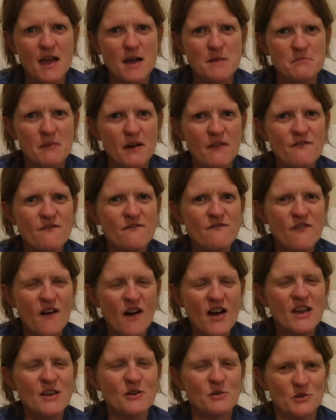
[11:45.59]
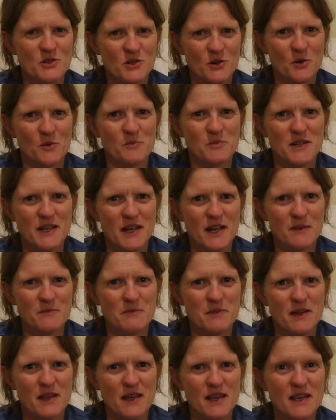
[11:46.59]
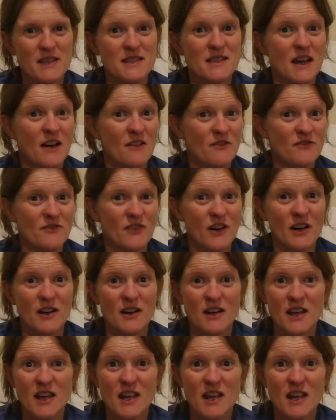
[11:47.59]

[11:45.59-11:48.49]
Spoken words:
My final top tip is have fun.